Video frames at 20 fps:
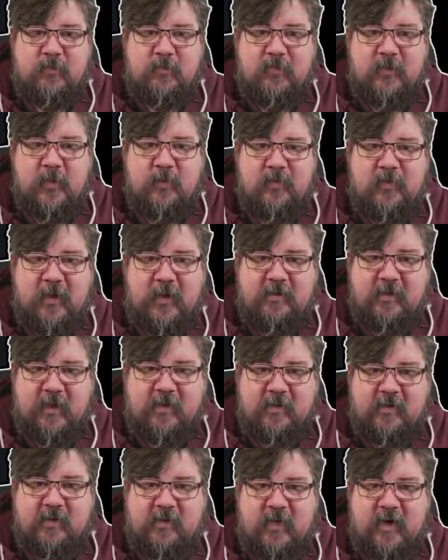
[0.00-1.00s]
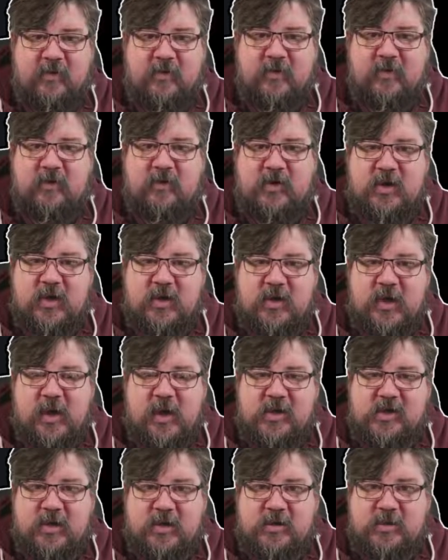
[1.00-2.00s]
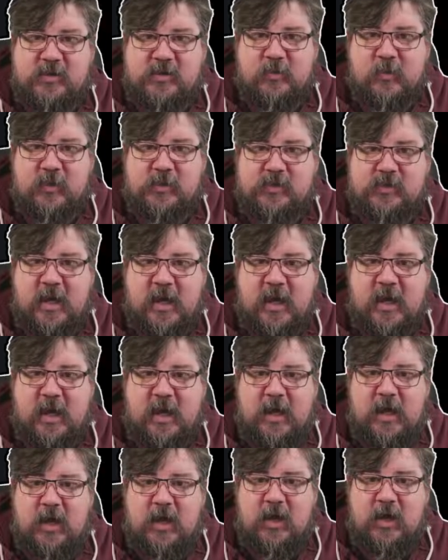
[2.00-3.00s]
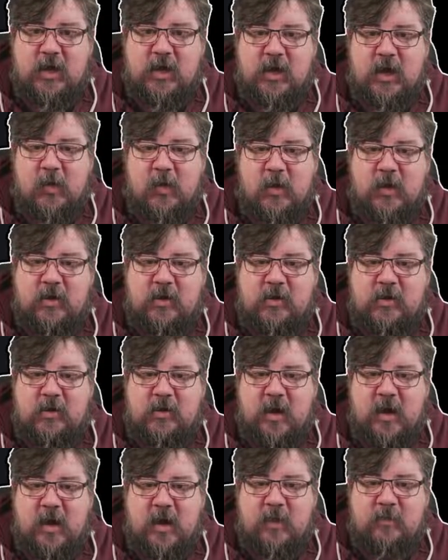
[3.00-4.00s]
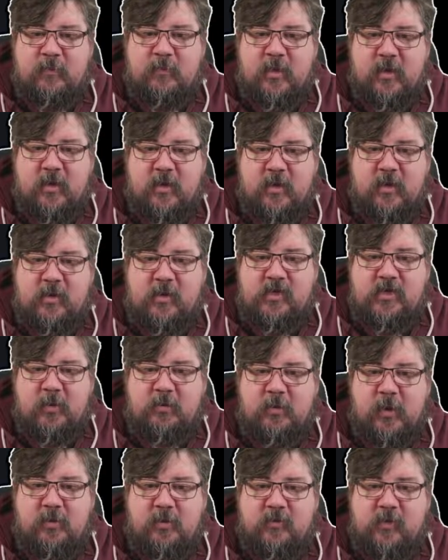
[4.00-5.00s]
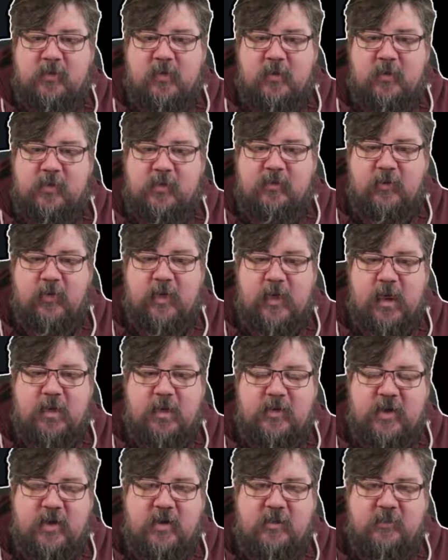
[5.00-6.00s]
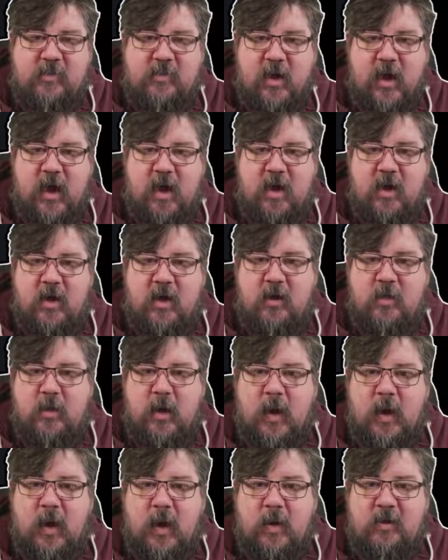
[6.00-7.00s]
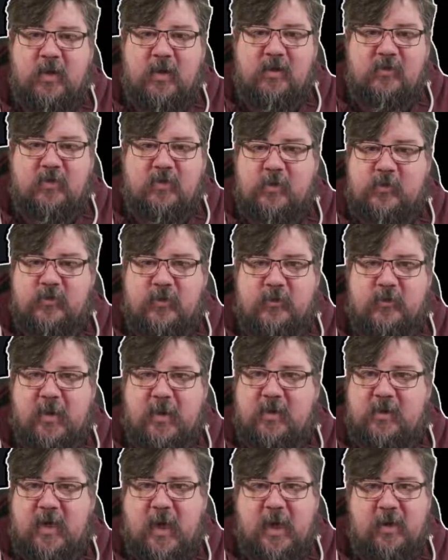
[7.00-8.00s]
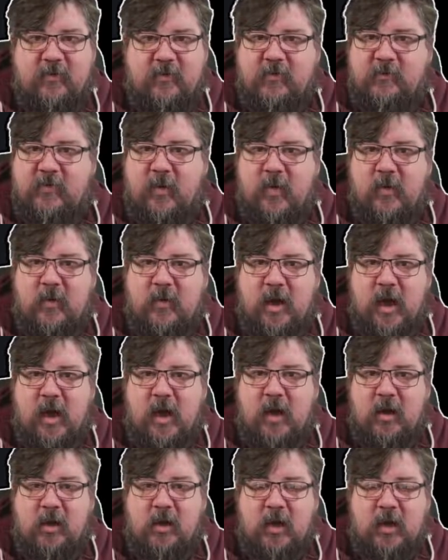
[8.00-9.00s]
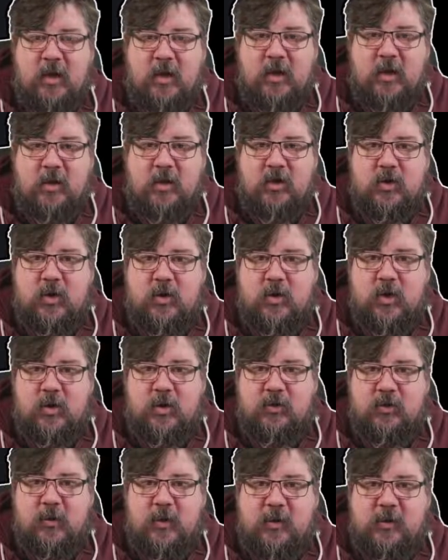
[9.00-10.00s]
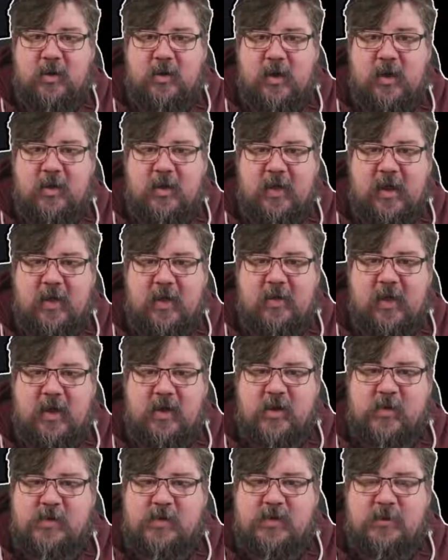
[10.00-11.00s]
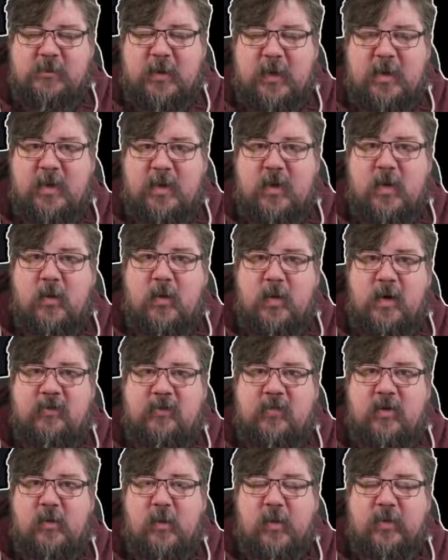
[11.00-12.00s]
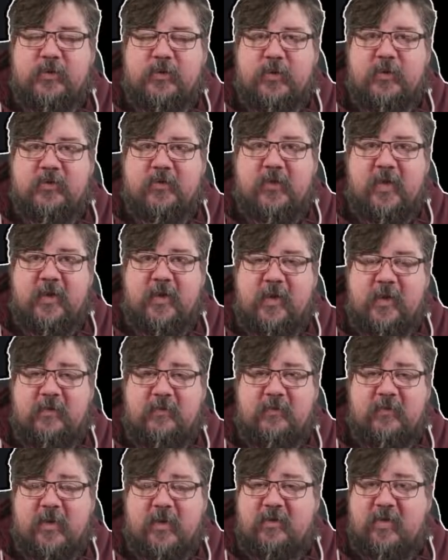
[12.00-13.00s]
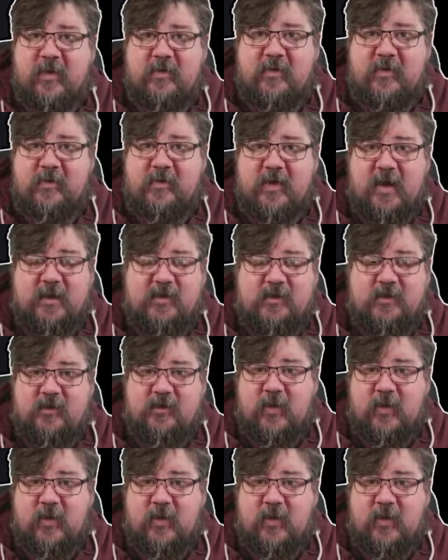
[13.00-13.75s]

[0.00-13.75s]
So fantastic session. If you didn't get a chance to watch that, go and jump over to AzureCloudNative.io. There's a YouTube link there. If you follow Carl Cook on Twitter, get that YouTube link, go and give it a watch. It was a fantastic session.